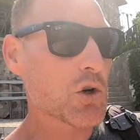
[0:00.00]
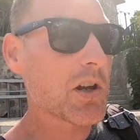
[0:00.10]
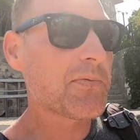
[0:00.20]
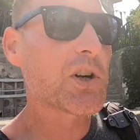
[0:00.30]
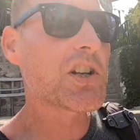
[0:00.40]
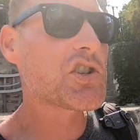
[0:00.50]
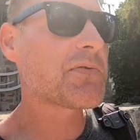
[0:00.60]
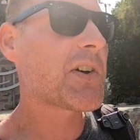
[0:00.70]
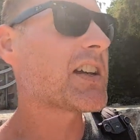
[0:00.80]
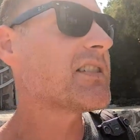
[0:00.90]
you footage
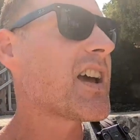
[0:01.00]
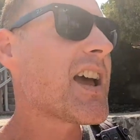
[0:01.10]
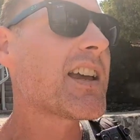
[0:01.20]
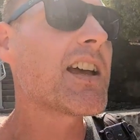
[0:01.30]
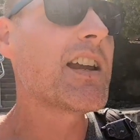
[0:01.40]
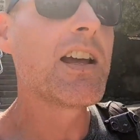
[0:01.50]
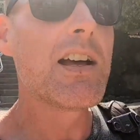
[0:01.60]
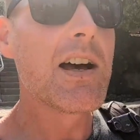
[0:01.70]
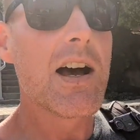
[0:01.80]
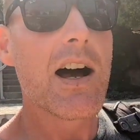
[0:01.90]
if I can take it
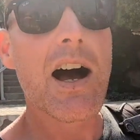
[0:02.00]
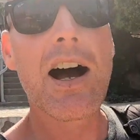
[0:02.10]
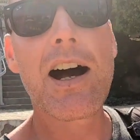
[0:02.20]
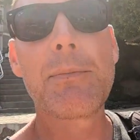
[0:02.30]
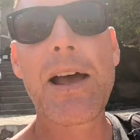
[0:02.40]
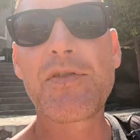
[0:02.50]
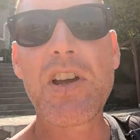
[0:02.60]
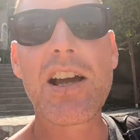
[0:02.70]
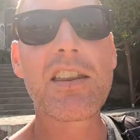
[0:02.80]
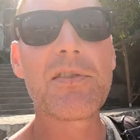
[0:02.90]
at the
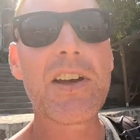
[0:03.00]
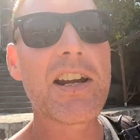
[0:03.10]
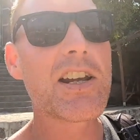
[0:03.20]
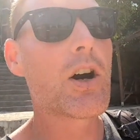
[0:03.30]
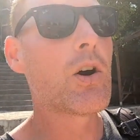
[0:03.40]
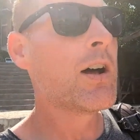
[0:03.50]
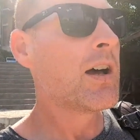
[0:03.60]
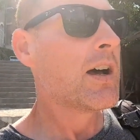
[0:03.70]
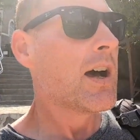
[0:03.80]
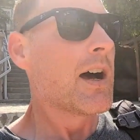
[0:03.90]
end of the video.
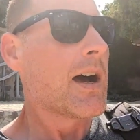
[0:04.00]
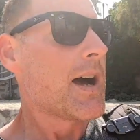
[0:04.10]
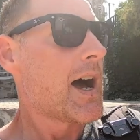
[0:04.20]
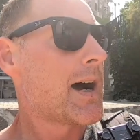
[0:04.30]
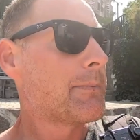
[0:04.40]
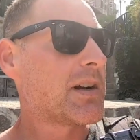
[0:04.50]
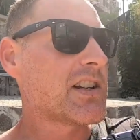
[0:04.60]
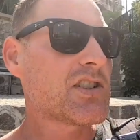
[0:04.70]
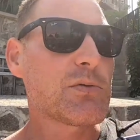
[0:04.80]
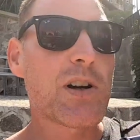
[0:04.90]
But I
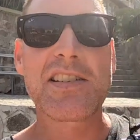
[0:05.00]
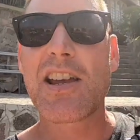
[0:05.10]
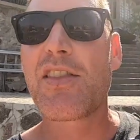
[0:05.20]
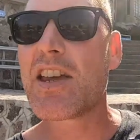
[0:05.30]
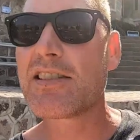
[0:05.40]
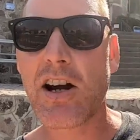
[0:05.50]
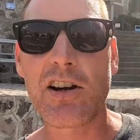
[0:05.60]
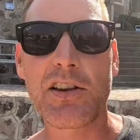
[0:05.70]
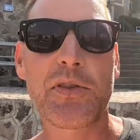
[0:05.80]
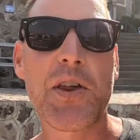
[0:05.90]
just want to say these are
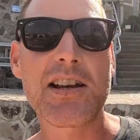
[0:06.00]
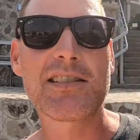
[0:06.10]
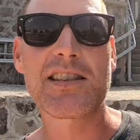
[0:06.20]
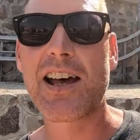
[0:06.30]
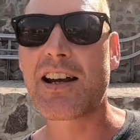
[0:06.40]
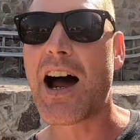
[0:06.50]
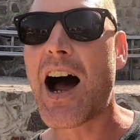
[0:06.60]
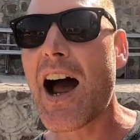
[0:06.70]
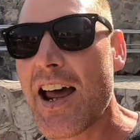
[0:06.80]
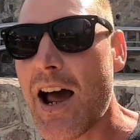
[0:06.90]
all the things that
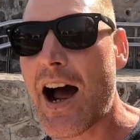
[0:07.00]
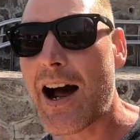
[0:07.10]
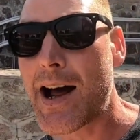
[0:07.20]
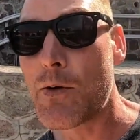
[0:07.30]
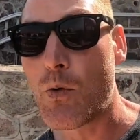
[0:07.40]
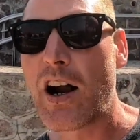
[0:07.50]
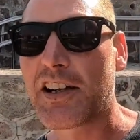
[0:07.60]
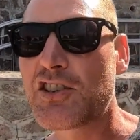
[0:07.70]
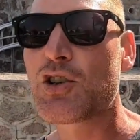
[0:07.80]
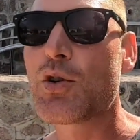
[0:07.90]
I want to
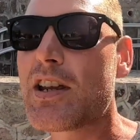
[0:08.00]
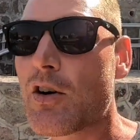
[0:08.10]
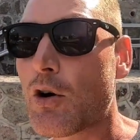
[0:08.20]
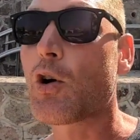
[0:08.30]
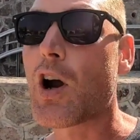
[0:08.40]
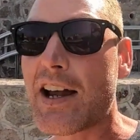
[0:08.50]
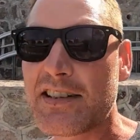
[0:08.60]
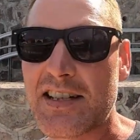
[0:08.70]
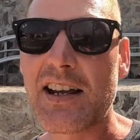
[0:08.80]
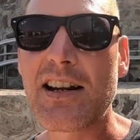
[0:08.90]
do here, or I
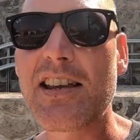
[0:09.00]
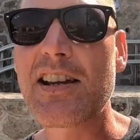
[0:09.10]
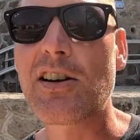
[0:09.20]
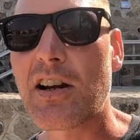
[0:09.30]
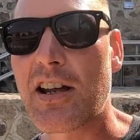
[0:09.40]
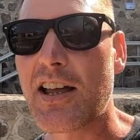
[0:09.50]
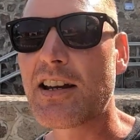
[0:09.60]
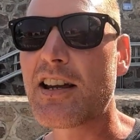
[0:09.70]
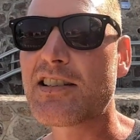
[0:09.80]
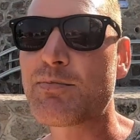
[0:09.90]
did here in
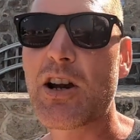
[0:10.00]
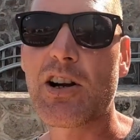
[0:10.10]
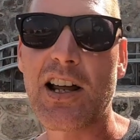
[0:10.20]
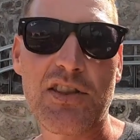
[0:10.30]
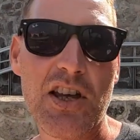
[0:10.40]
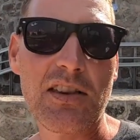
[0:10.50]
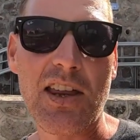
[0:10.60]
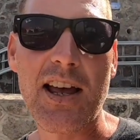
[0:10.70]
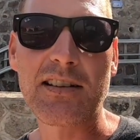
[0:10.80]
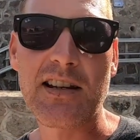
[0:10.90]
Izmir. And I think
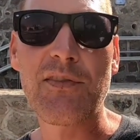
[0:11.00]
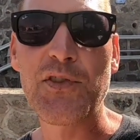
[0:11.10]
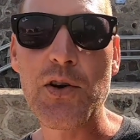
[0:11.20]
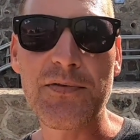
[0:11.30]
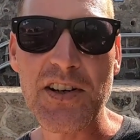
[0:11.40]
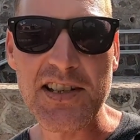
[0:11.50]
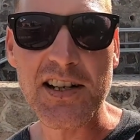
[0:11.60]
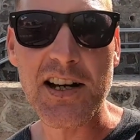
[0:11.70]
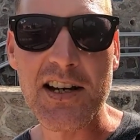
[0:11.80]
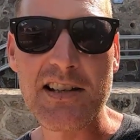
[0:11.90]
that if you
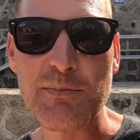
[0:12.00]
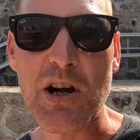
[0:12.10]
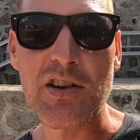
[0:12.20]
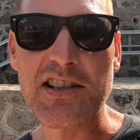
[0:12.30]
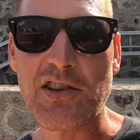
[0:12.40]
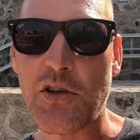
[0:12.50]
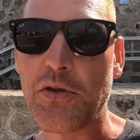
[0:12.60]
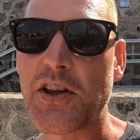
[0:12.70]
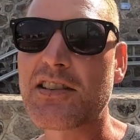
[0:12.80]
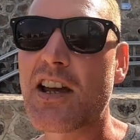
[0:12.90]
visited Izmir, these are the
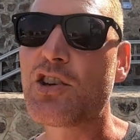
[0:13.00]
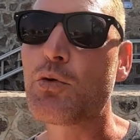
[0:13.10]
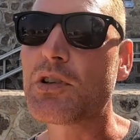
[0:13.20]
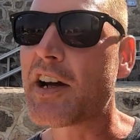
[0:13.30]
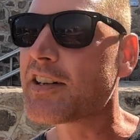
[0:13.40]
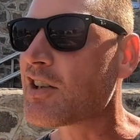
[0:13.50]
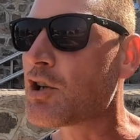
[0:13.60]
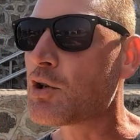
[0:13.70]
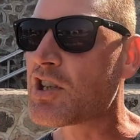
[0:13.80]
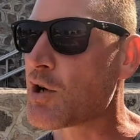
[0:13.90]
things that you would like to
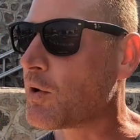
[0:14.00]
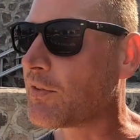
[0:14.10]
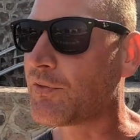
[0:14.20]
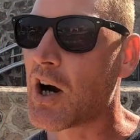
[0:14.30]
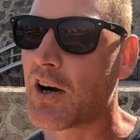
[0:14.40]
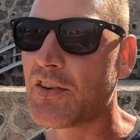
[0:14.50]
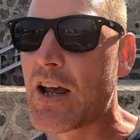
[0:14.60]
do too, as far as,